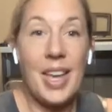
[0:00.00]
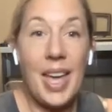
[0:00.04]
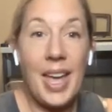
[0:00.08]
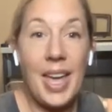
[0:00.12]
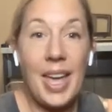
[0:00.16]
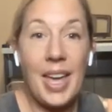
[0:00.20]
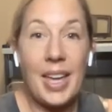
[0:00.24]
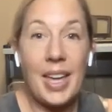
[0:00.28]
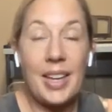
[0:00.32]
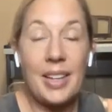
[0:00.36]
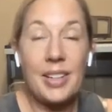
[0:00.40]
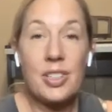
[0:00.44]

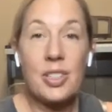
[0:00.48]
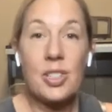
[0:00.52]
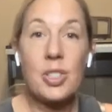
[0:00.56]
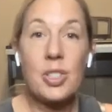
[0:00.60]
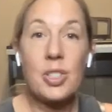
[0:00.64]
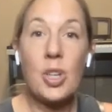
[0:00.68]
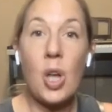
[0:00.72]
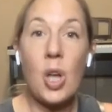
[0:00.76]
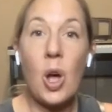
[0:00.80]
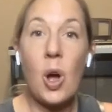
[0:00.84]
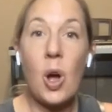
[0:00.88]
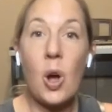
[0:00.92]
Hey,
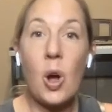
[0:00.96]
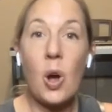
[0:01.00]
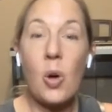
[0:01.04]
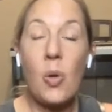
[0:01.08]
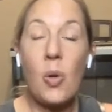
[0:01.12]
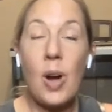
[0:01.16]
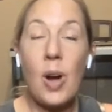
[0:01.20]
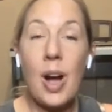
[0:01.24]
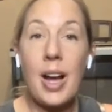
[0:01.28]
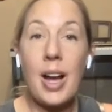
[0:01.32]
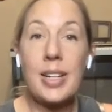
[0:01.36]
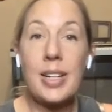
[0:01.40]
so
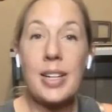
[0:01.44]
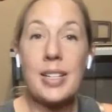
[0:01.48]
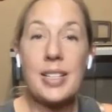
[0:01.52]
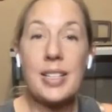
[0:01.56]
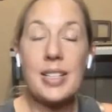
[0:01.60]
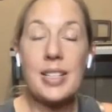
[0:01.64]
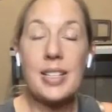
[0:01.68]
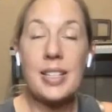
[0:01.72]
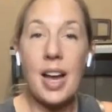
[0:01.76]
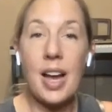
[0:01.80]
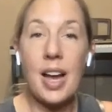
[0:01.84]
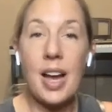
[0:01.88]
I
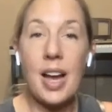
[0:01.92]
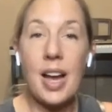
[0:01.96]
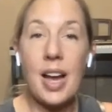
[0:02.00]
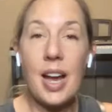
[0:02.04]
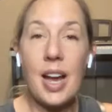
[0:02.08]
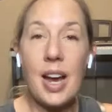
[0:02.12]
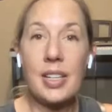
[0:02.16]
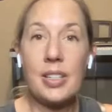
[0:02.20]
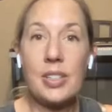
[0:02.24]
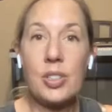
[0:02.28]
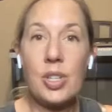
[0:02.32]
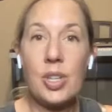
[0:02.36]

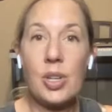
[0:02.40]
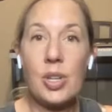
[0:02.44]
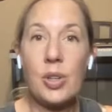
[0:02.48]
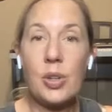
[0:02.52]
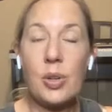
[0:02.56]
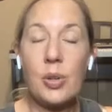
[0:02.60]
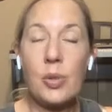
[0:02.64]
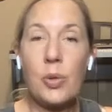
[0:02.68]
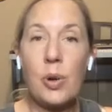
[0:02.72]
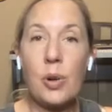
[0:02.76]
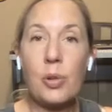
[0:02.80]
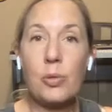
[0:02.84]
decided
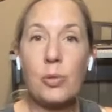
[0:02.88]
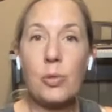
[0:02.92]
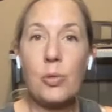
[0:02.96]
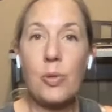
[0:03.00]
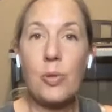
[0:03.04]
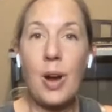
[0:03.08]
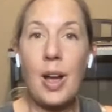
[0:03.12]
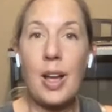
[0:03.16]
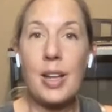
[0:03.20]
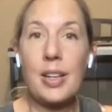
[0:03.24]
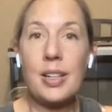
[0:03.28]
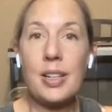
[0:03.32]
to
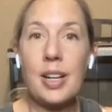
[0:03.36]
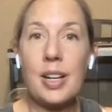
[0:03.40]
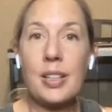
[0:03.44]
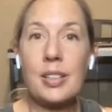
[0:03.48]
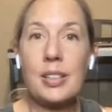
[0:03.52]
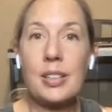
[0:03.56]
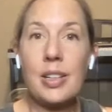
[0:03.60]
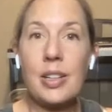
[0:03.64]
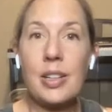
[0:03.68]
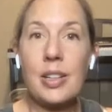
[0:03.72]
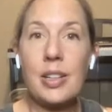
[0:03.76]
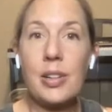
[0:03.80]
run
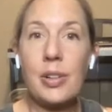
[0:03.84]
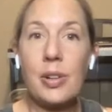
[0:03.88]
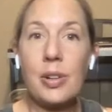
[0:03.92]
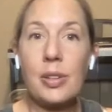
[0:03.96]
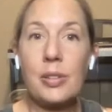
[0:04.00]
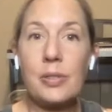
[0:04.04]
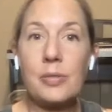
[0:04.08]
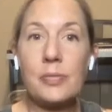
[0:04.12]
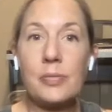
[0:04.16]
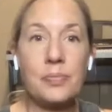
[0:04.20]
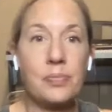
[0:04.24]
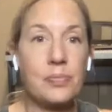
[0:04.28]
a
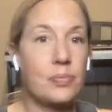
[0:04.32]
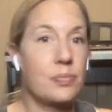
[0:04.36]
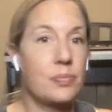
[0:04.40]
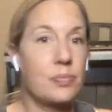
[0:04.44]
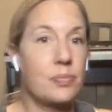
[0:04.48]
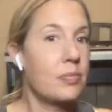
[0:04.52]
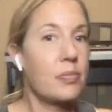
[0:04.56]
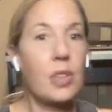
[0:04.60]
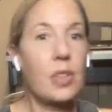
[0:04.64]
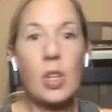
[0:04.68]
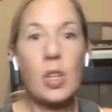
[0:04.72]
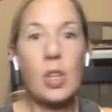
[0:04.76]
little
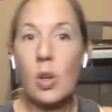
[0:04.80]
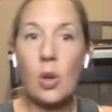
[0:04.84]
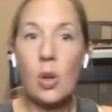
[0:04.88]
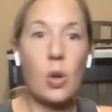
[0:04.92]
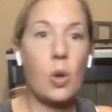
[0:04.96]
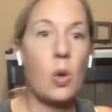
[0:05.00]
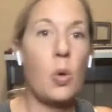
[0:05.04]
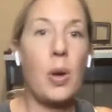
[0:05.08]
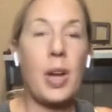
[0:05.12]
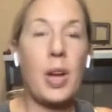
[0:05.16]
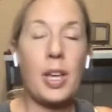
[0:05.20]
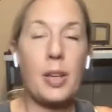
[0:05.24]

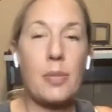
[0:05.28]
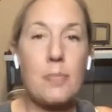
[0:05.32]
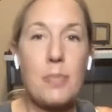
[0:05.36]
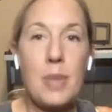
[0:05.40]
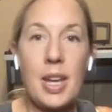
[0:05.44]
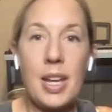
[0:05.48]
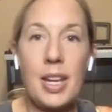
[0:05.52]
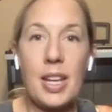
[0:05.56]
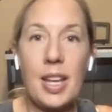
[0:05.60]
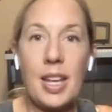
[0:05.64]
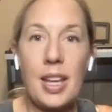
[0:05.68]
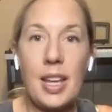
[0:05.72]
quick
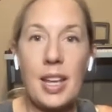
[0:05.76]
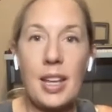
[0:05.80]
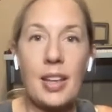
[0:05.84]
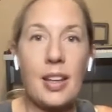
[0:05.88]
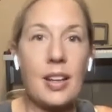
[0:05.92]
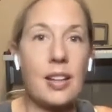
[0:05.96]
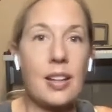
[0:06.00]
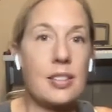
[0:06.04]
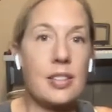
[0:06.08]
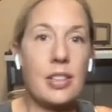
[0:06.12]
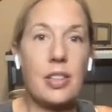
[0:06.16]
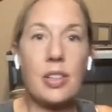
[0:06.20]
meeting,
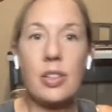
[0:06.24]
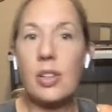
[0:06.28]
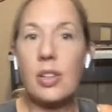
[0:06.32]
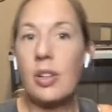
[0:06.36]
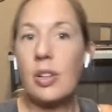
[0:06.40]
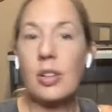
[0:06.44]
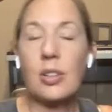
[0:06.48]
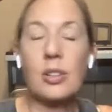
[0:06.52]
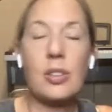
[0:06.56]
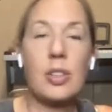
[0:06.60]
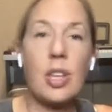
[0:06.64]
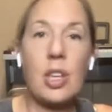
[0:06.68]
a
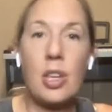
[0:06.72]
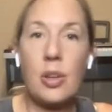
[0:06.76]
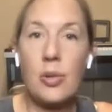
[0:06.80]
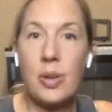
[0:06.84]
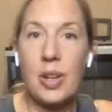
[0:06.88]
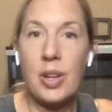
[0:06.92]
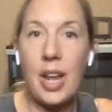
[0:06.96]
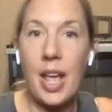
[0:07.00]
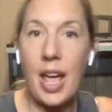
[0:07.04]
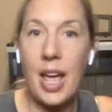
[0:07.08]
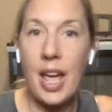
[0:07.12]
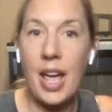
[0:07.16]
little
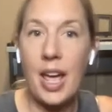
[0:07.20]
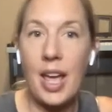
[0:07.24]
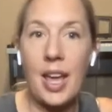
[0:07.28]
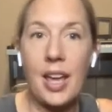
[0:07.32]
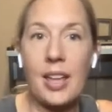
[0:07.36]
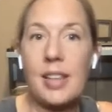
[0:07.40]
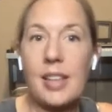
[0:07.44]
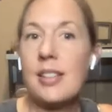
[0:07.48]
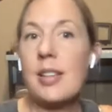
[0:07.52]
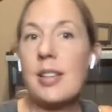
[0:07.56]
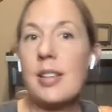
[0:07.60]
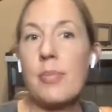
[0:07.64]

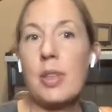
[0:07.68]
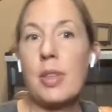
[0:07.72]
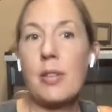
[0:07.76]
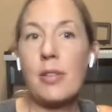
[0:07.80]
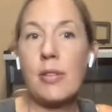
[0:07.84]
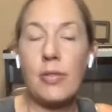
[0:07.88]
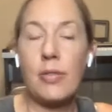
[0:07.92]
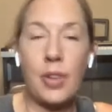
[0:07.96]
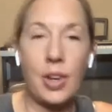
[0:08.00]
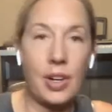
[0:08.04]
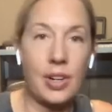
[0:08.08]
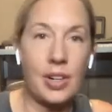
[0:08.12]
Q&A,
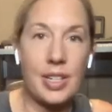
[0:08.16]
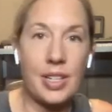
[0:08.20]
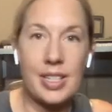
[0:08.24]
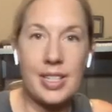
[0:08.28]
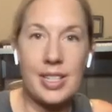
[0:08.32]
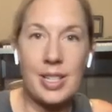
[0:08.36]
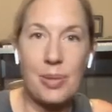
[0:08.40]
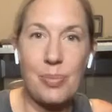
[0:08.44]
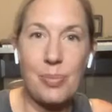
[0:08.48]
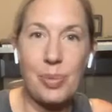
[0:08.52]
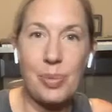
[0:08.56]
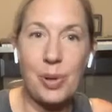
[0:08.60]
something very
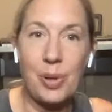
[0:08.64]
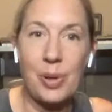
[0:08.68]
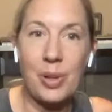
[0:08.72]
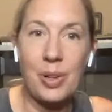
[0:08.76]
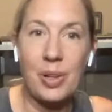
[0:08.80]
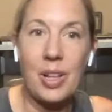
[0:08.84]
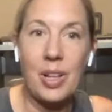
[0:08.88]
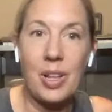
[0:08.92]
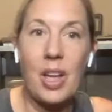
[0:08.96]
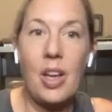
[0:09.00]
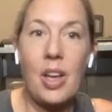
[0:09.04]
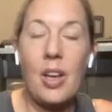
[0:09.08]

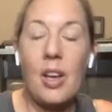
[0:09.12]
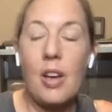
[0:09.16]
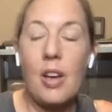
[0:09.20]
simple